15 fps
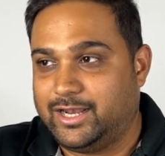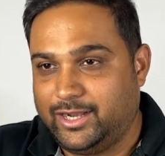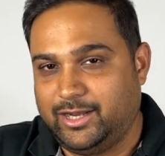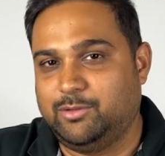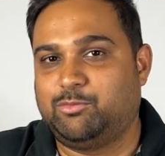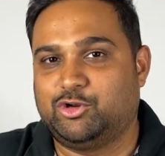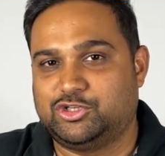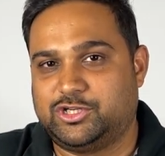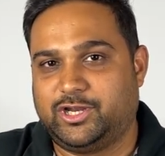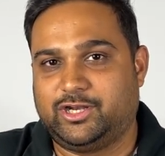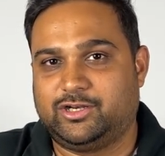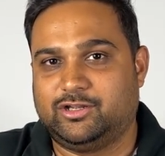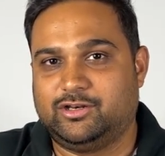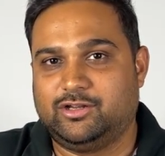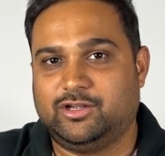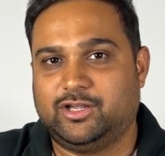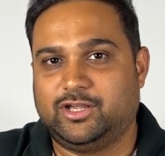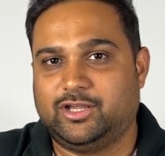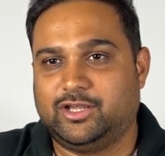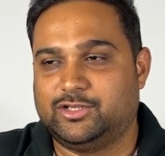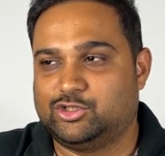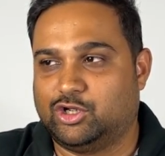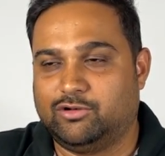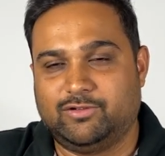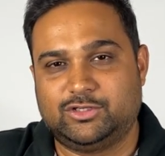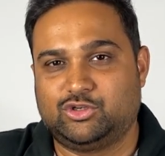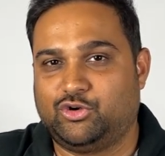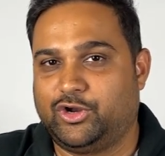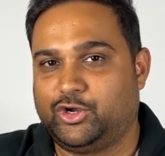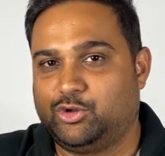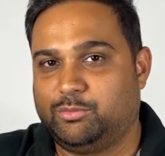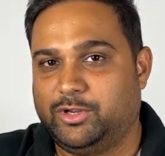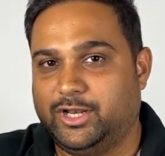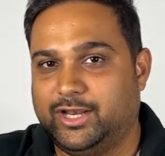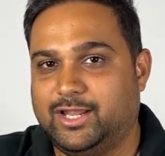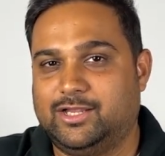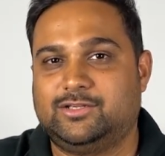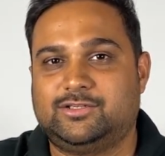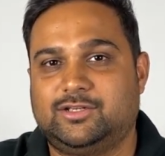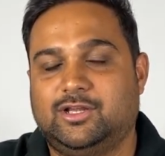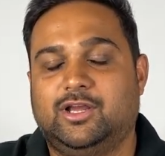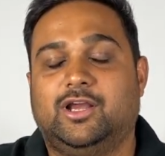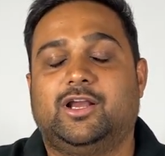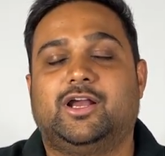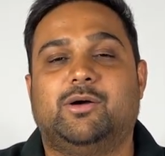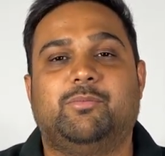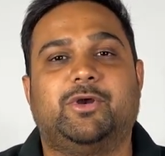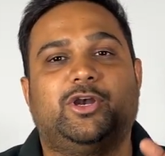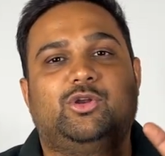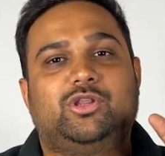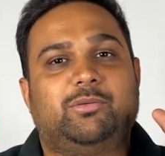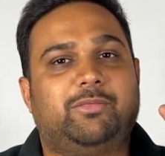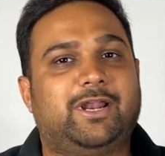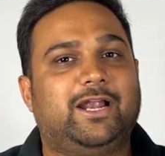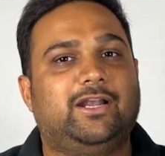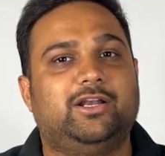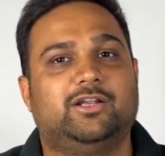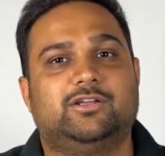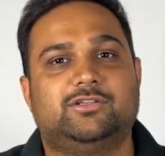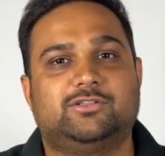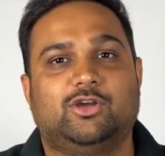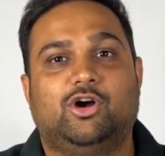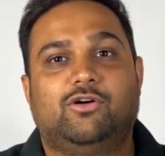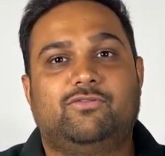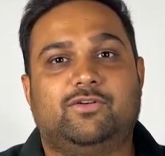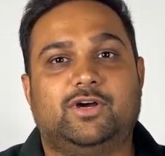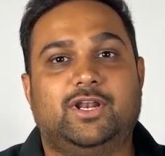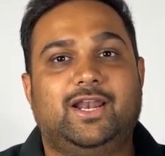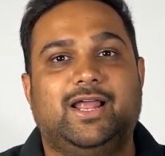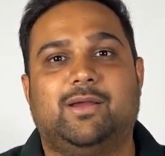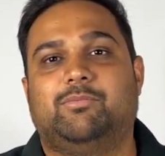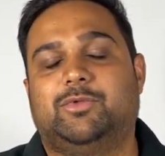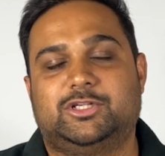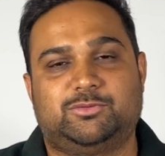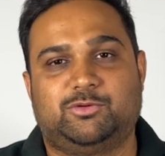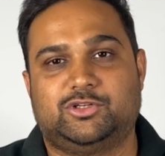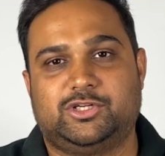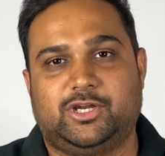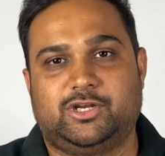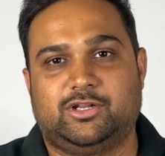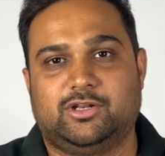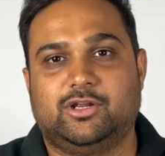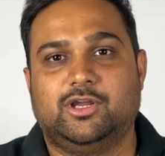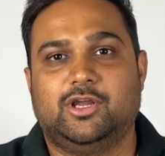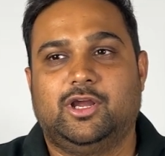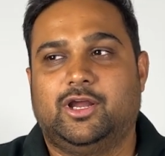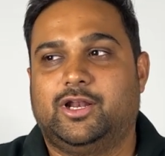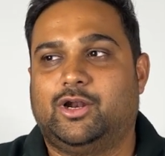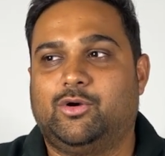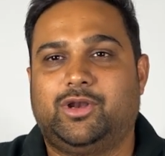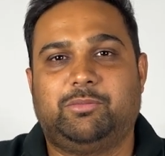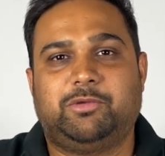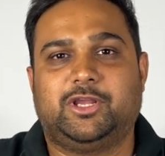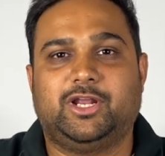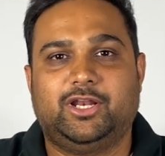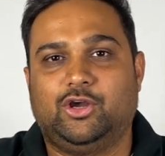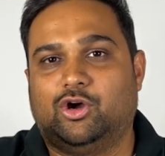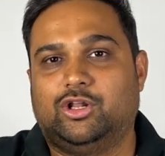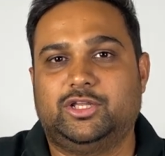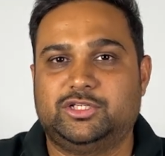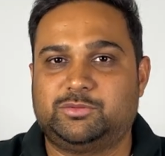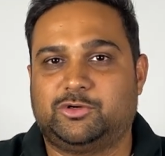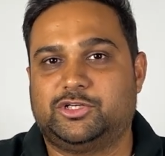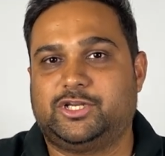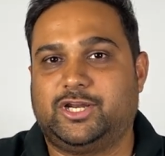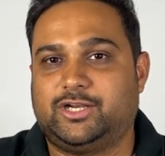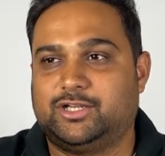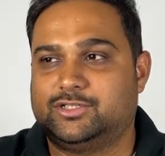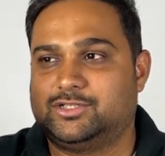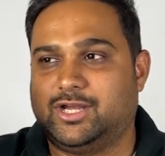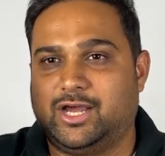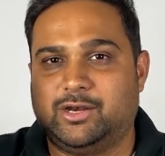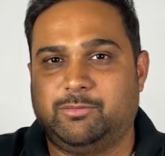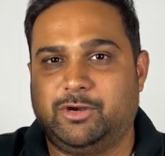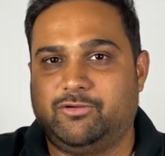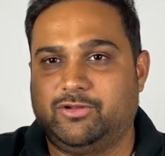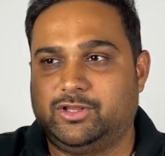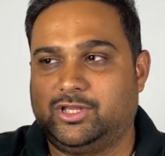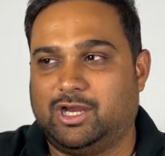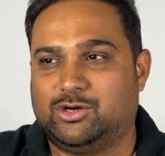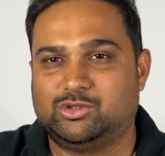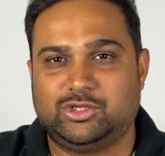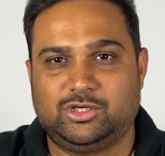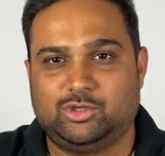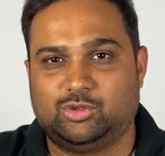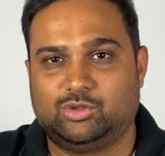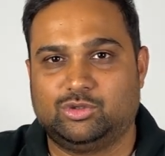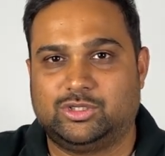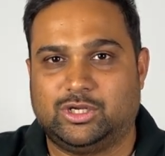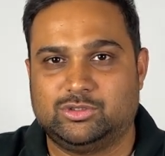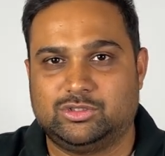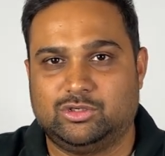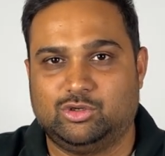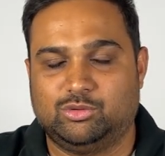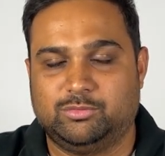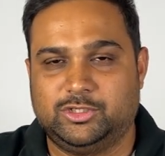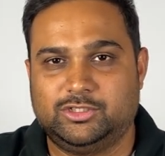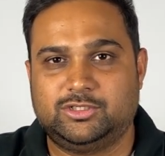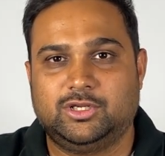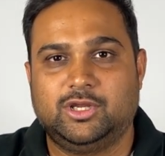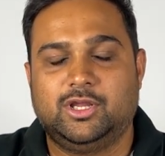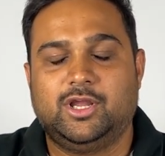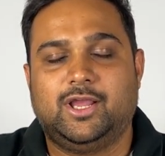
LED projector is always going to be less compared to the brightness of a lamp-based projector. Now, typically all these projectors are between 1000 to 2000 lumens